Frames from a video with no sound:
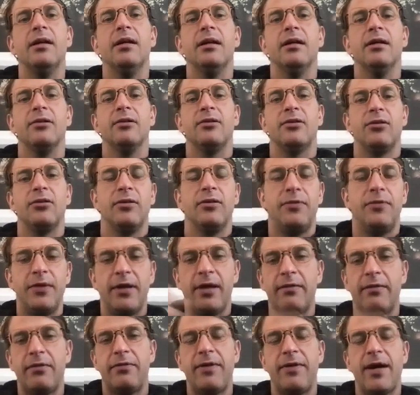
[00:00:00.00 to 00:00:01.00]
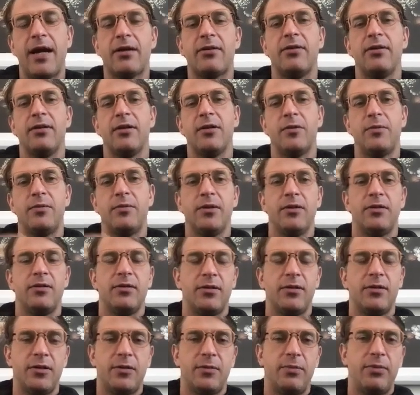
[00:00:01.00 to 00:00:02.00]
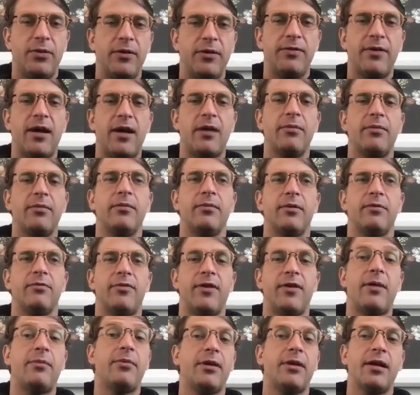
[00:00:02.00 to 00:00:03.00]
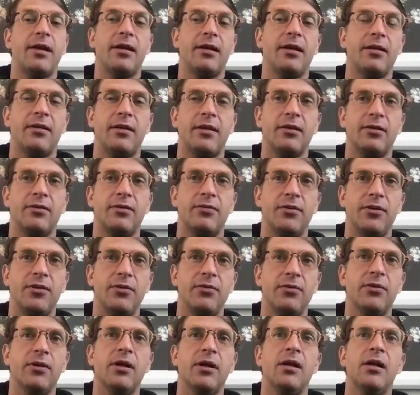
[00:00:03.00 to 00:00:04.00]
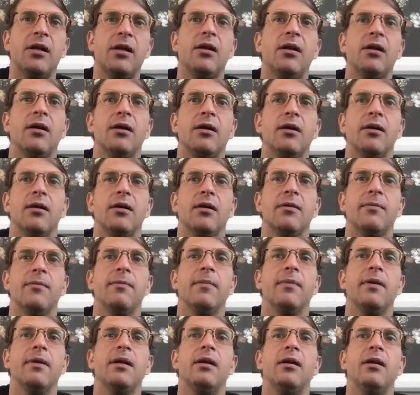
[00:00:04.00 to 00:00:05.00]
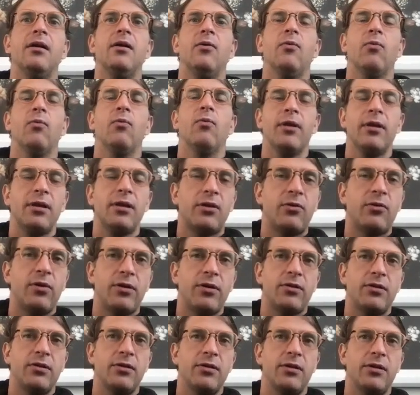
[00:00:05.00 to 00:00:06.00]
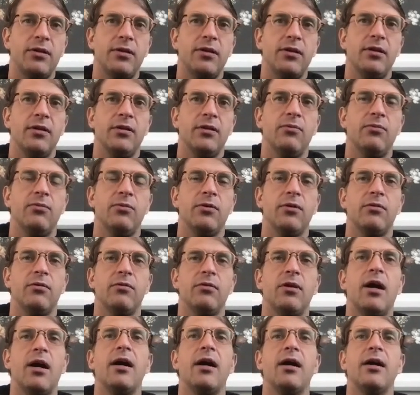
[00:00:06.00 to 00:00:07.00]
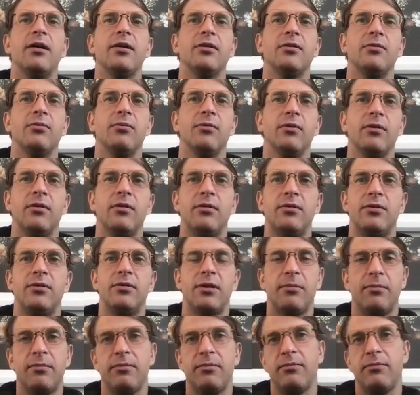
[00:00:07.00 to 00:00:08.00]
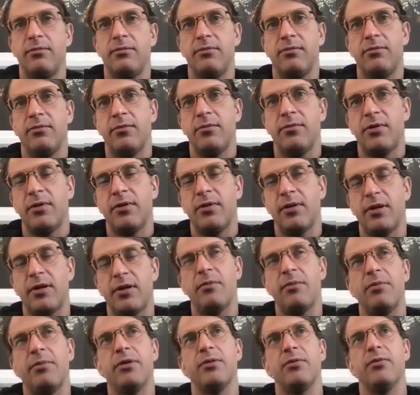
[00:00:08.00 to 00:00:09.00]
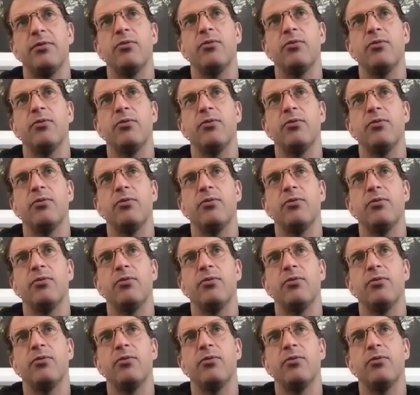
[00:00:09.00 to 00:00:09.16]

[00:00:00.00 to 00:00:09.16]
And so if you have a factory that's that's, that's prefabricating things for you, um, one of the questions that, that would arise with some of the companies we